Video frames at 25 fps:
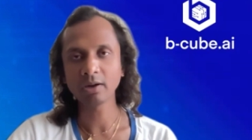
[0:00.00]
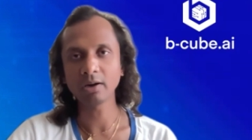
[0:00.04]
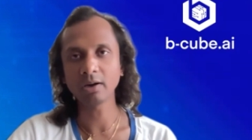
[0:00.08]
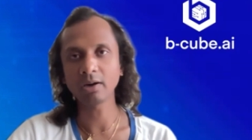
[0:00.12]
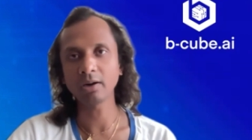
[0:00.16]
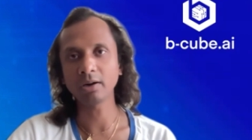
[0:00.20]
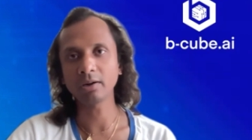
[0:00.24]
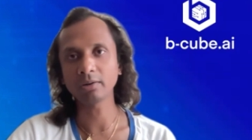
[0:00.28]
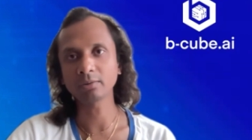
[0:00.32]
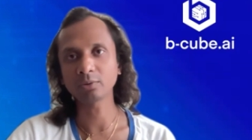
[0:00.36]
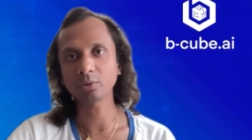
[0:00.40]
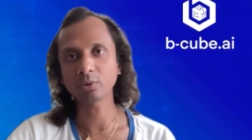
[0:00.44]

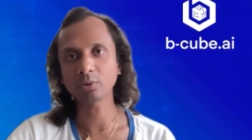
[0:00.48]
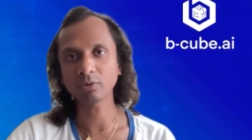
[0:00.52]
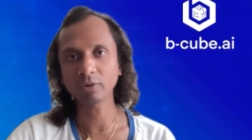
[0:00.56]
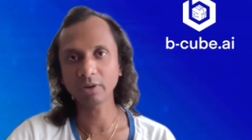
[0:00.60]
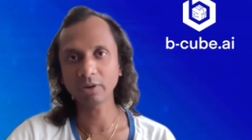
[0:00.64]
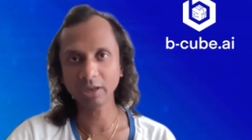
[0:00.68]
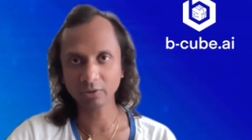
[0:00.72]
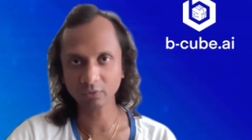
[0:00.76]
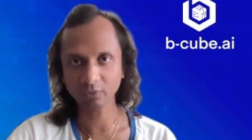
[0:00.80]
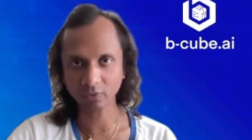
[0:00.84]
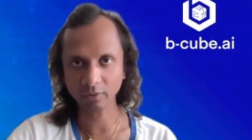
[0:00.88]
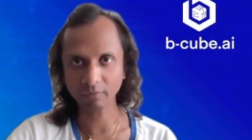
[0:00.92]
uh, to
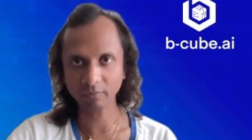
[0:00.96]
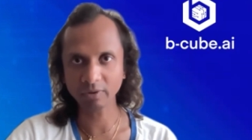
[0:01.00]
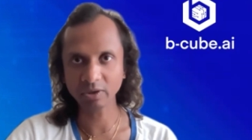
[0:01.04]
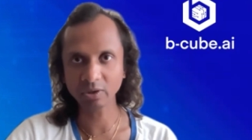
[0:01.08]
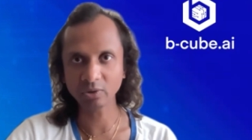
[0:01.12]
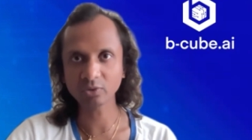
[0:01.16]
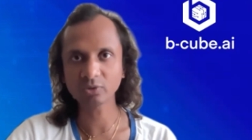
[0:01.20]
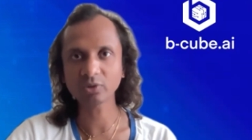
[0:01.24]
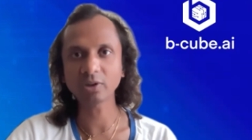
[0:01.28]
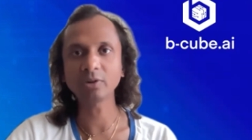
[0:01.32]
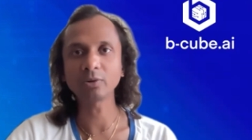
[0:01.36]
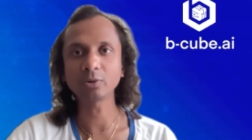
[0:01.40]
create
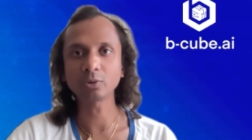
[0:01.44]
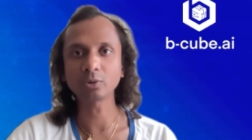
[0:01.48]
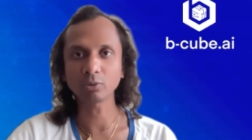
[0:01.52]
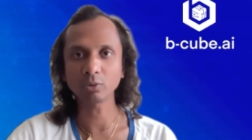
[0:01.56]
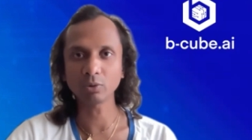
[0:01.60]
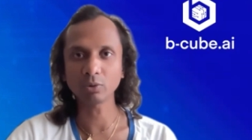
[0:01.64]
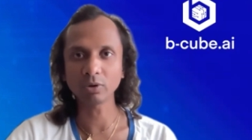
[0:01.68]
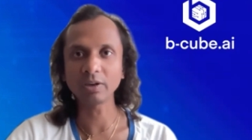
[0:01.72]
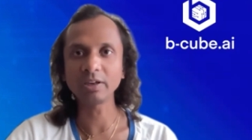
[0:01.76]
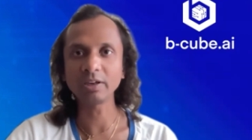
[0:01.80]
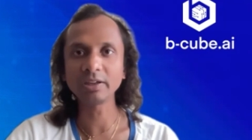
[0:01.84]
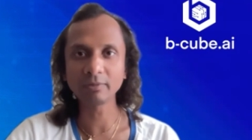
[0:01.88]
revenues and
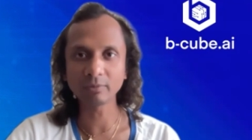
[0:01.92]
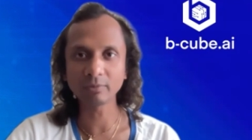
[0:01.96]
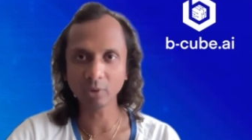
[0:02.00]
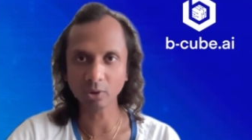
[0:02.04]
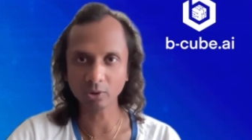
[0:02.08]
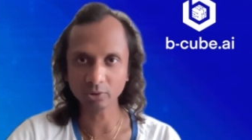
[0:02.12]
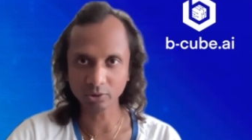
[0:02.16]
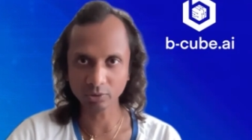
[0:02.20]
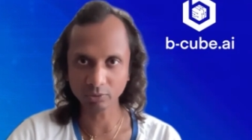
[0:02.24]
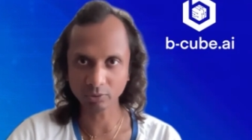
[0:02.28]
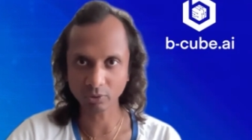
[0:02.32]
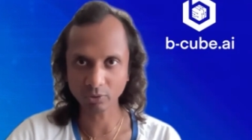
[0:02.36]
to live
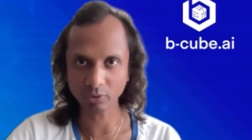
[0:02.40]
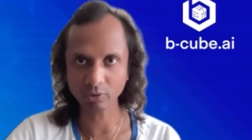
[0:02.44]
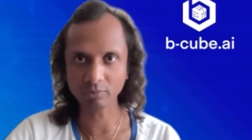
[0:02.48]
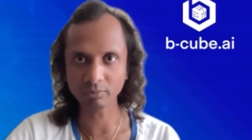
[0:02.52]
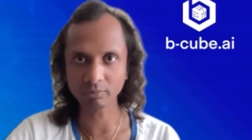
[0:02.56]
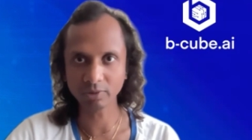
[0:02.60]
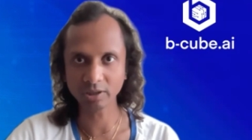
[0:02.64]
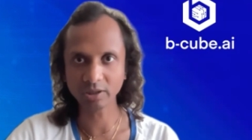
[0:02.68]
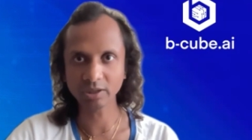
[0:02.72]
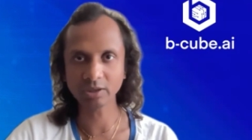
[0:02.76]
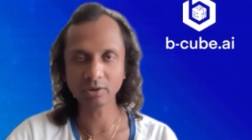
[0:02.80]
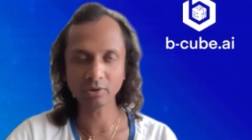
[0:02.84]
on your
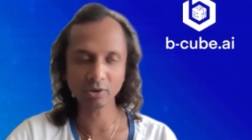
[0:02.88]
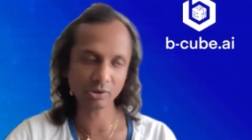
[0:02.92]
own money,